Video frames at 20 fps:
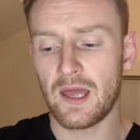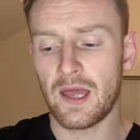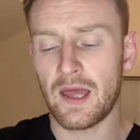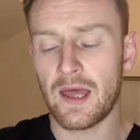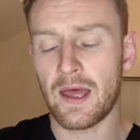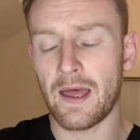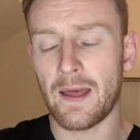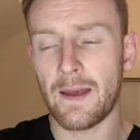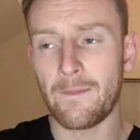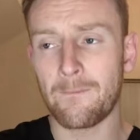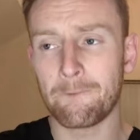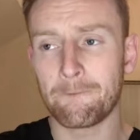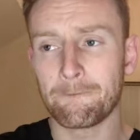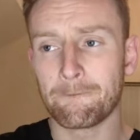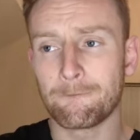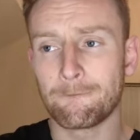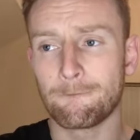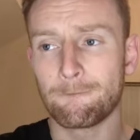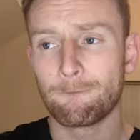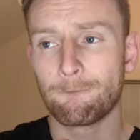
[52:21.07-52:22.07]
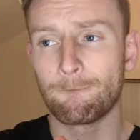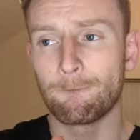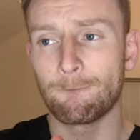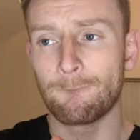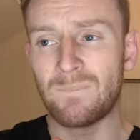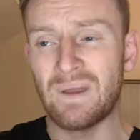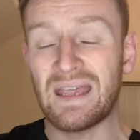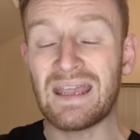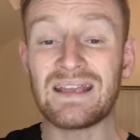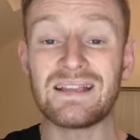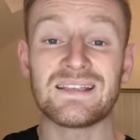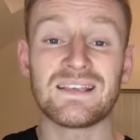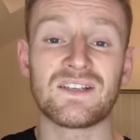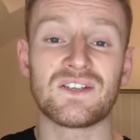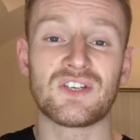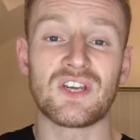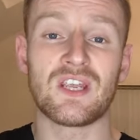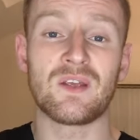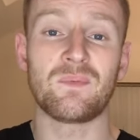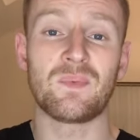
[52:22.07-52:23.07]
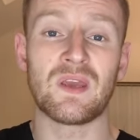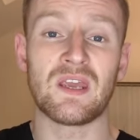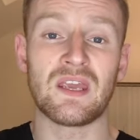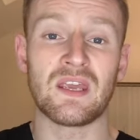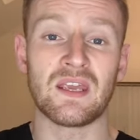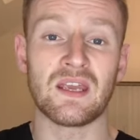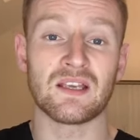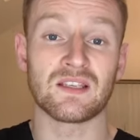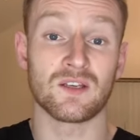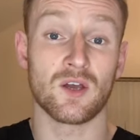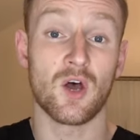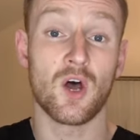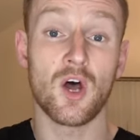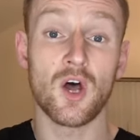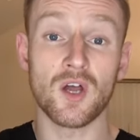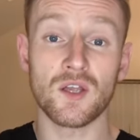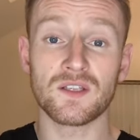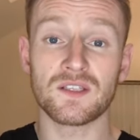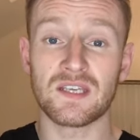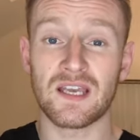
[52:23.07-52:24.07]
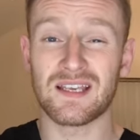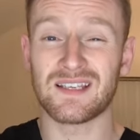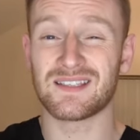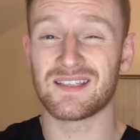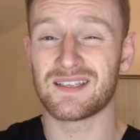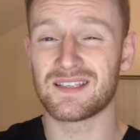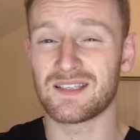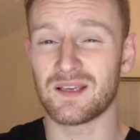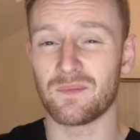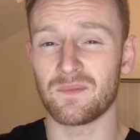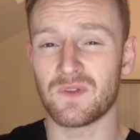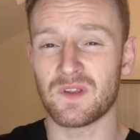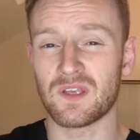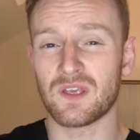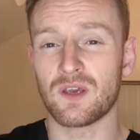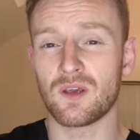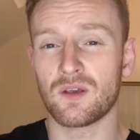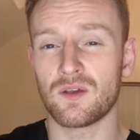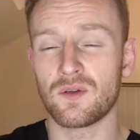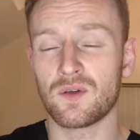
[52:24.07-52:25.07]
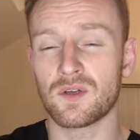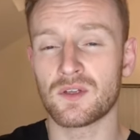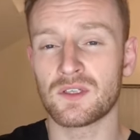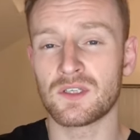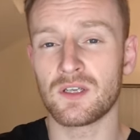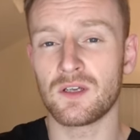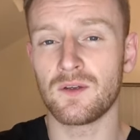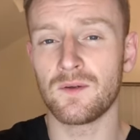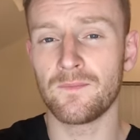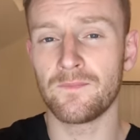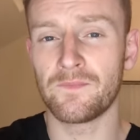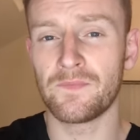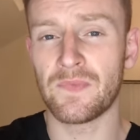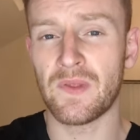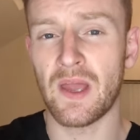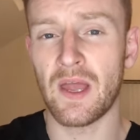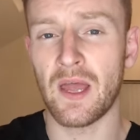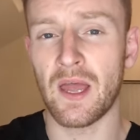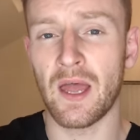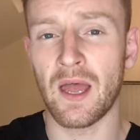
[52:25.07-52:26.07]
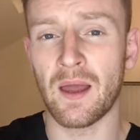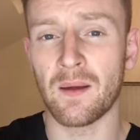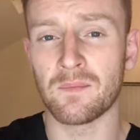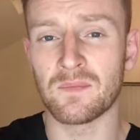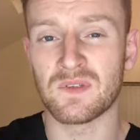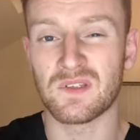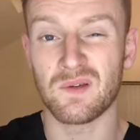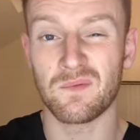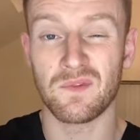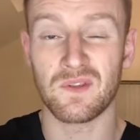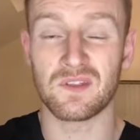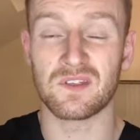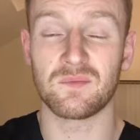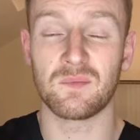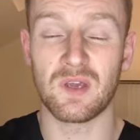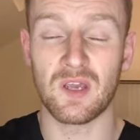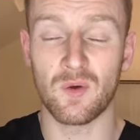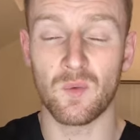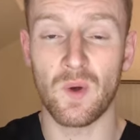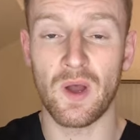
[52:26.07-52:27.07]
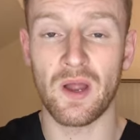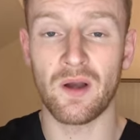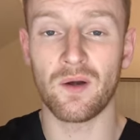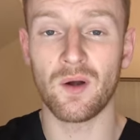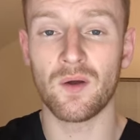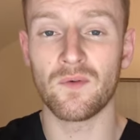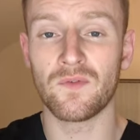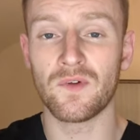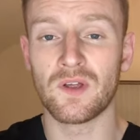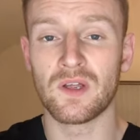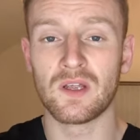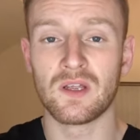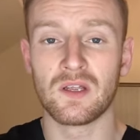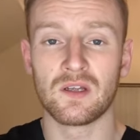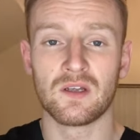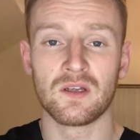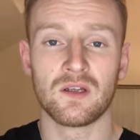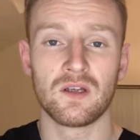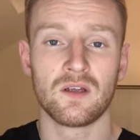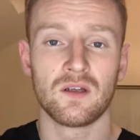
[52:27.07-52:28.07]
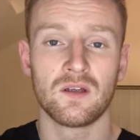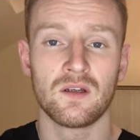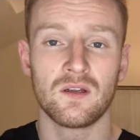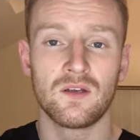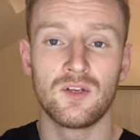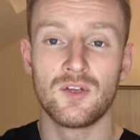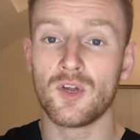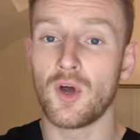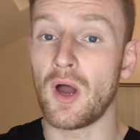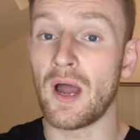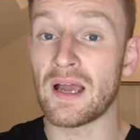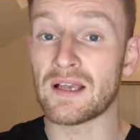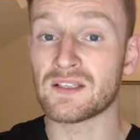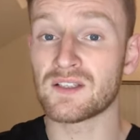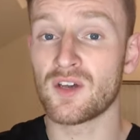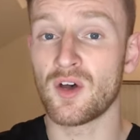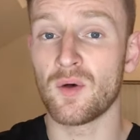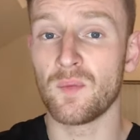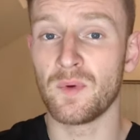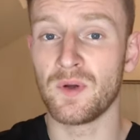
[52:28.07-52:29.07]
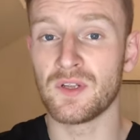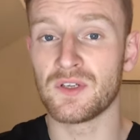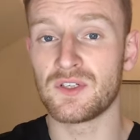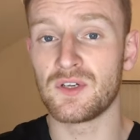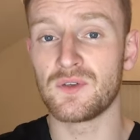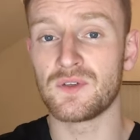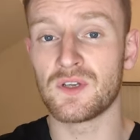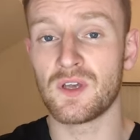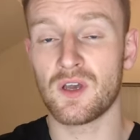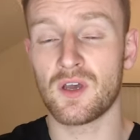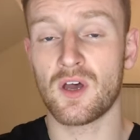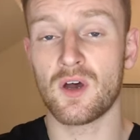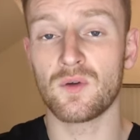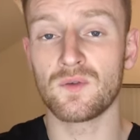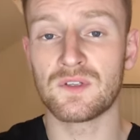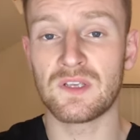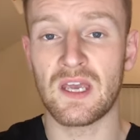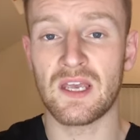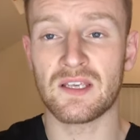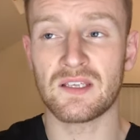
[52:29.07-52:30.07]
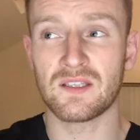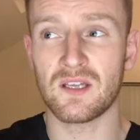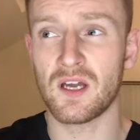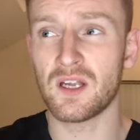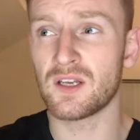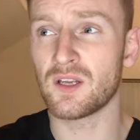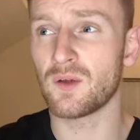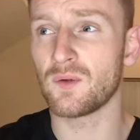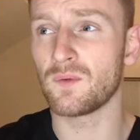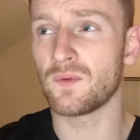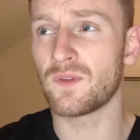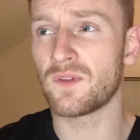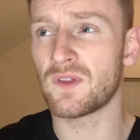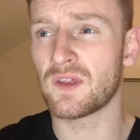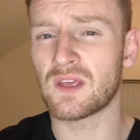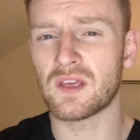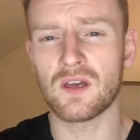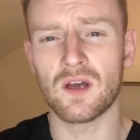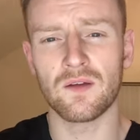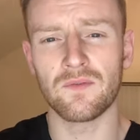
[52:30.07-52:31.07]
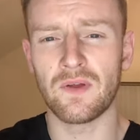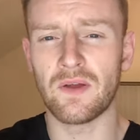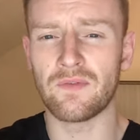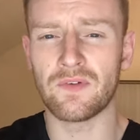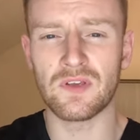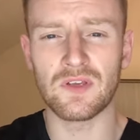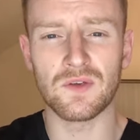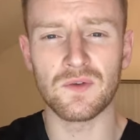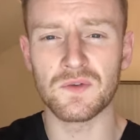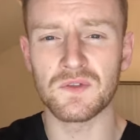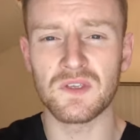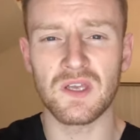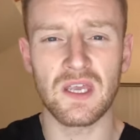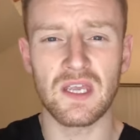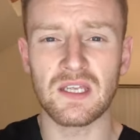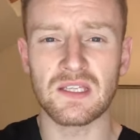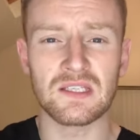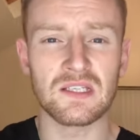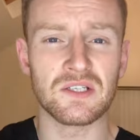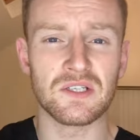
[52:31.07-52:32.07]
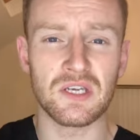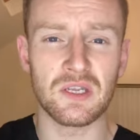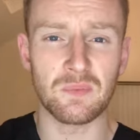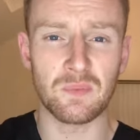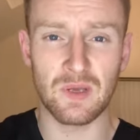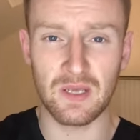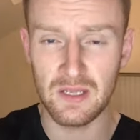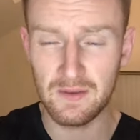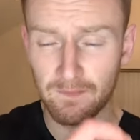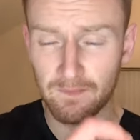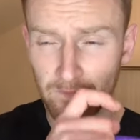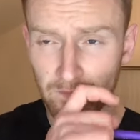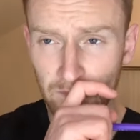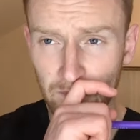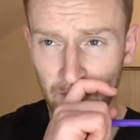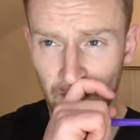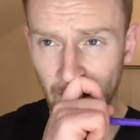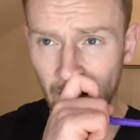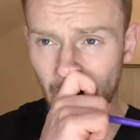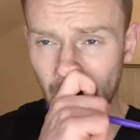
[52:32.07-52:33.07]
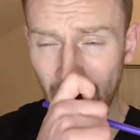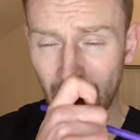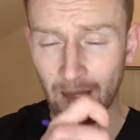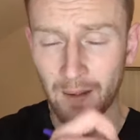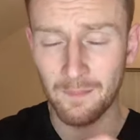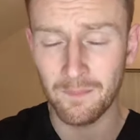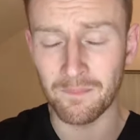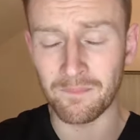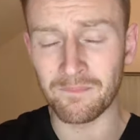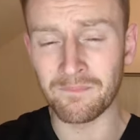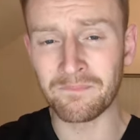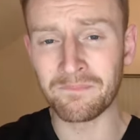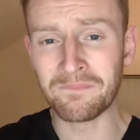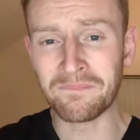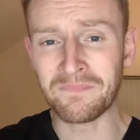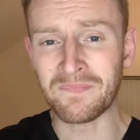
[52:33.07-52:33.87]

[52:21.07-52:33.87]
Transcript: Um, heated GP as a hot test is something you, can do, um, something to be aware of not as common as using a cold test. I don't think I've ever used a heated GP. Um,